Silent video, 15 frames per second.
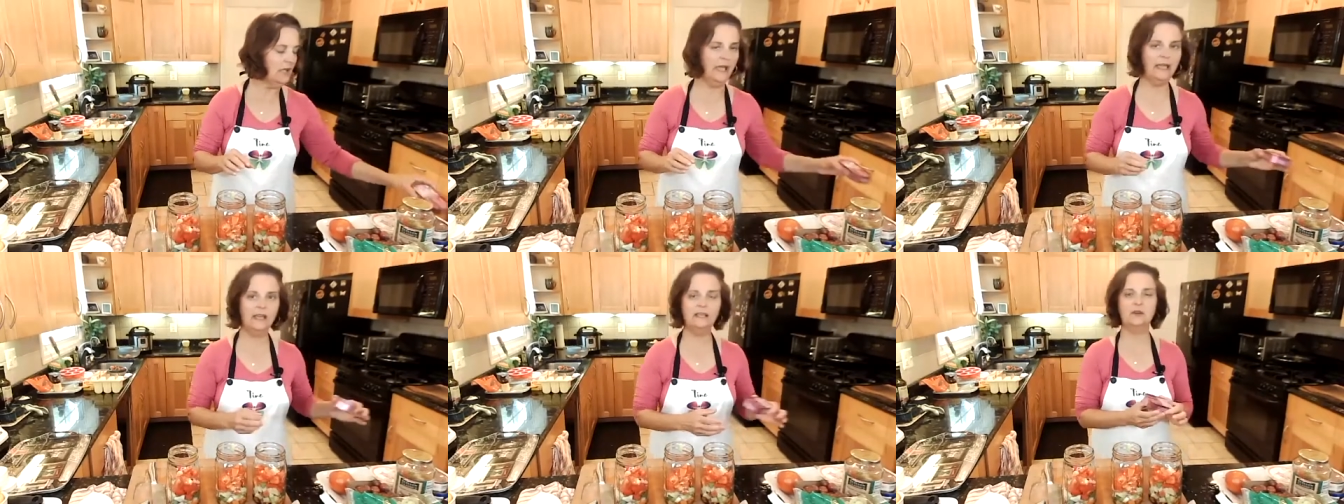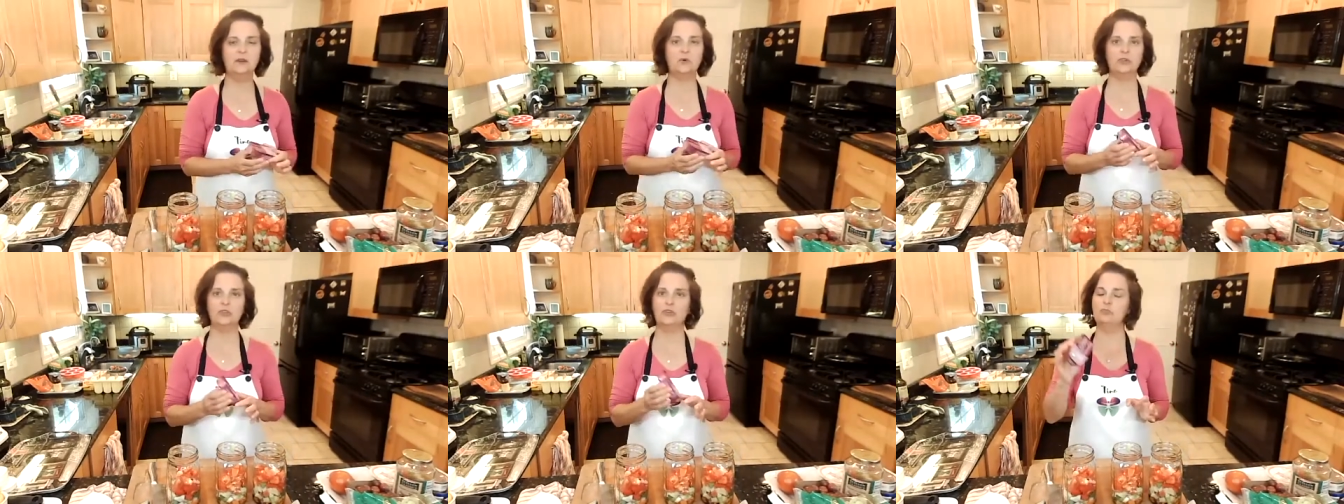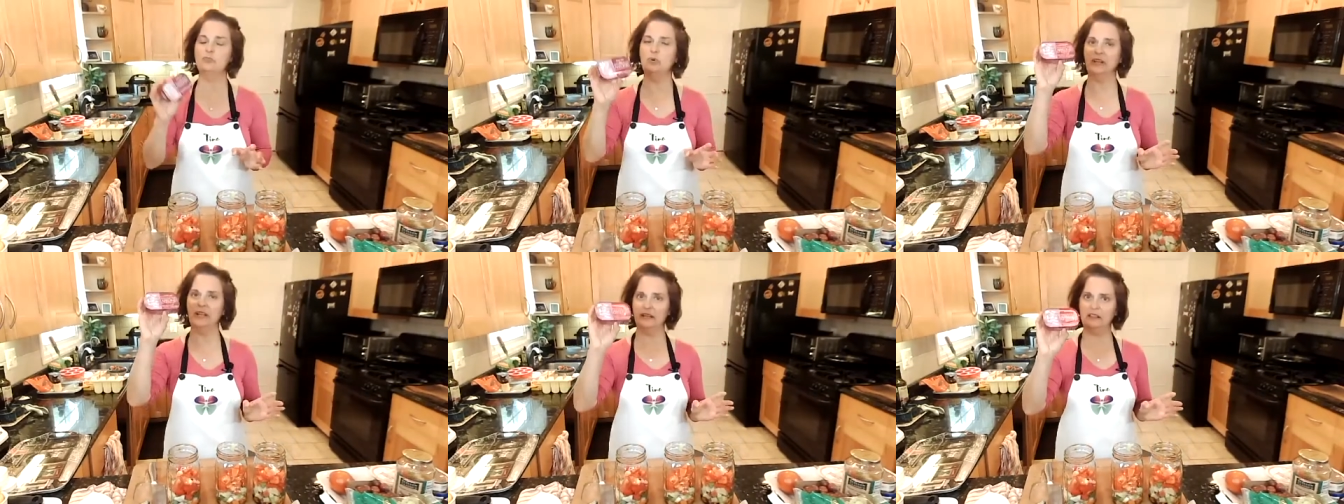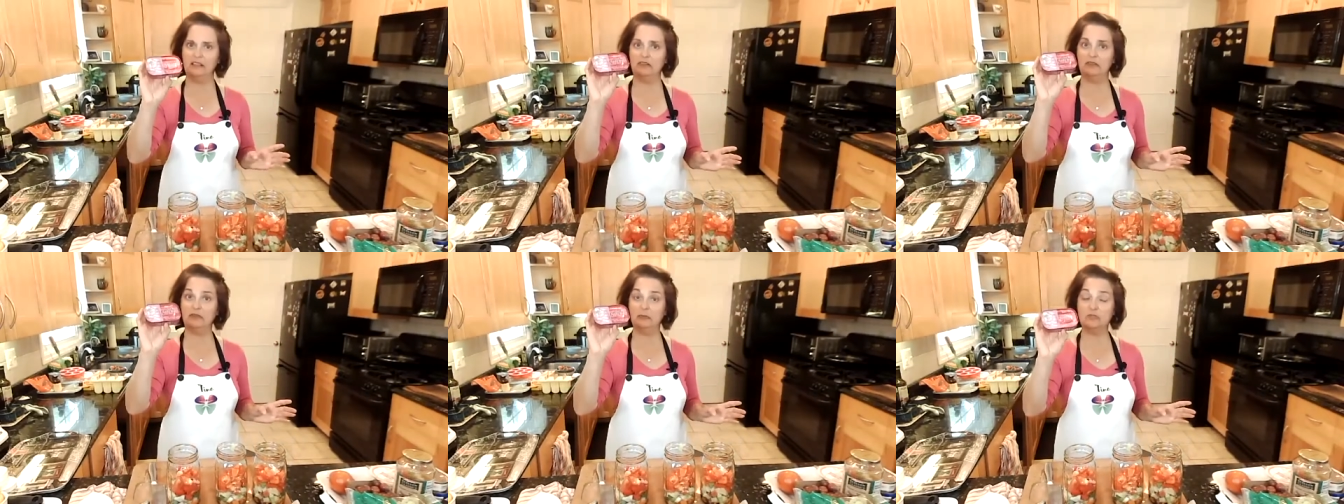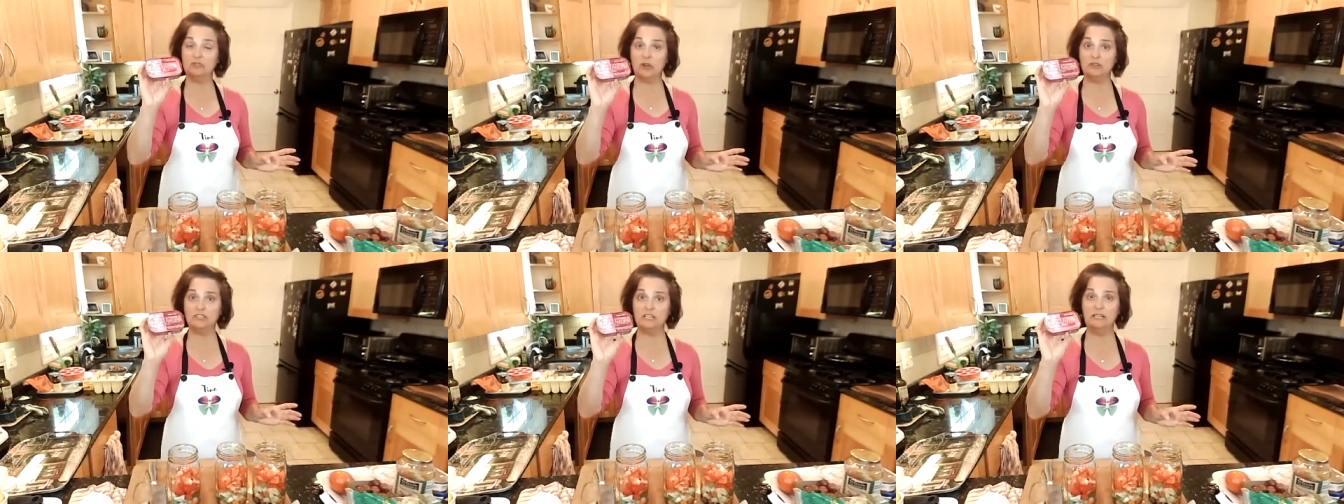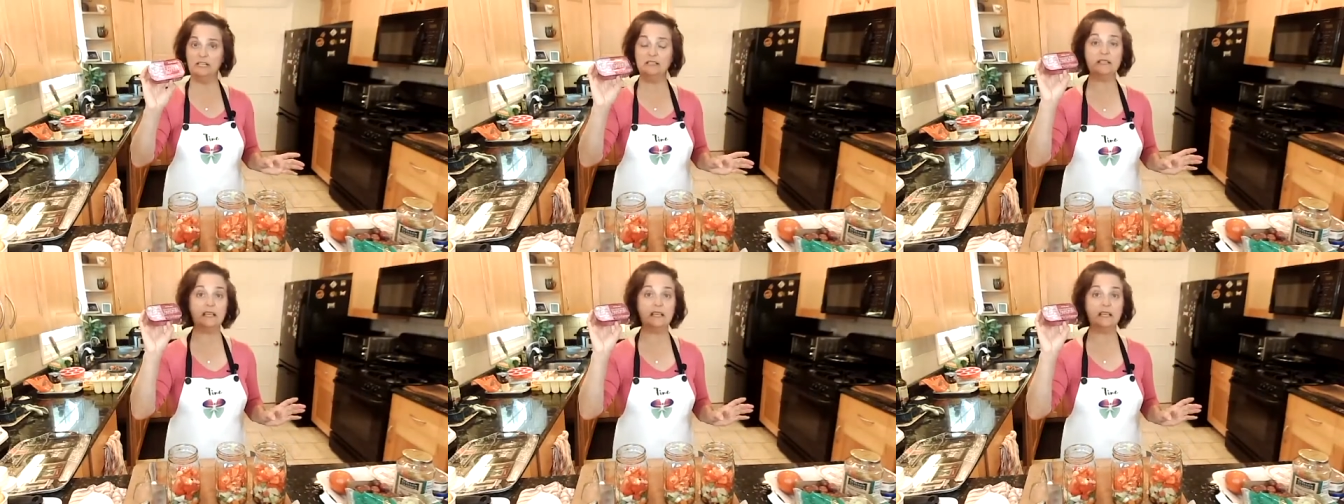And you can put anything from sardines,